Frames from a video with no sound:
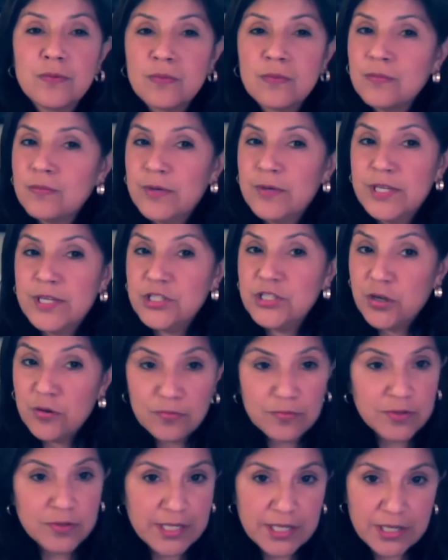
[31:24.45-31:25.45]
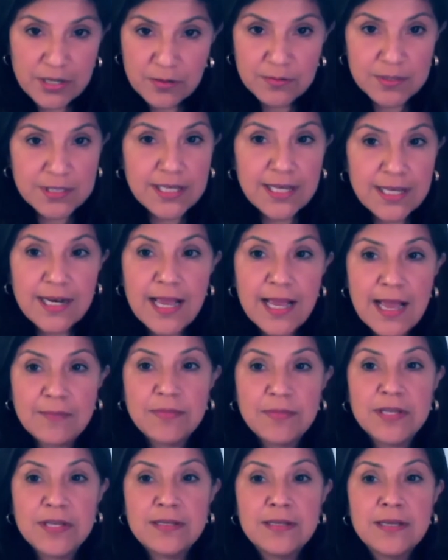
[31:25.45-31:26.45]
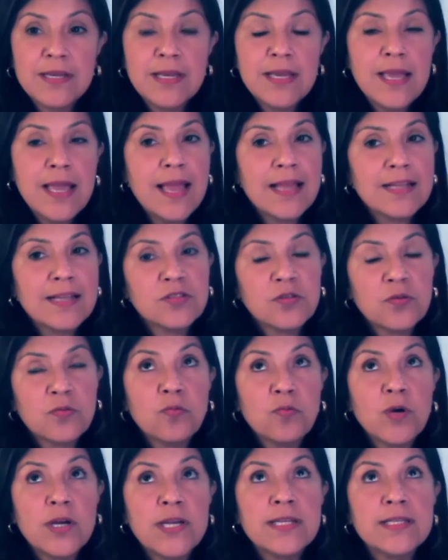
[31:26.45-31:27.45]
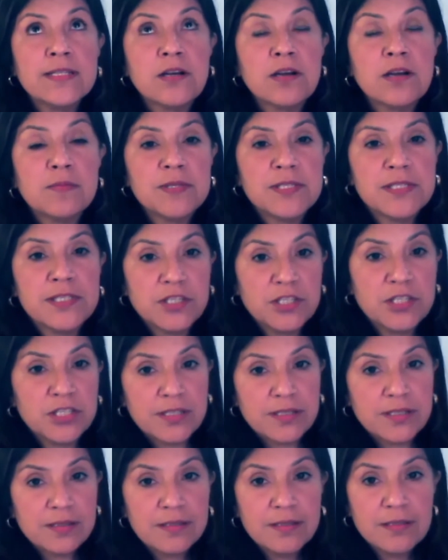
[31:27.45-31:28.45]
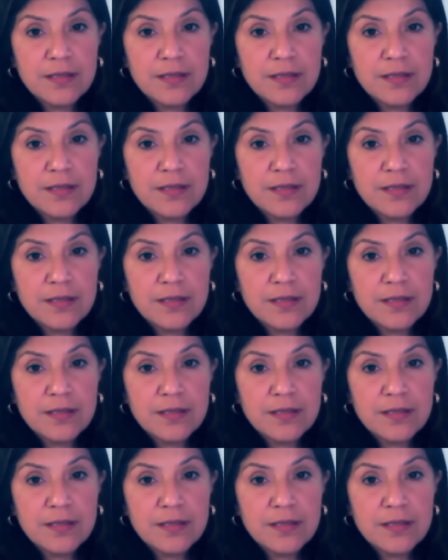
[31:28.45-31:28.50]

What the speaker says: we don't really know what's going to happen. And so what is our position?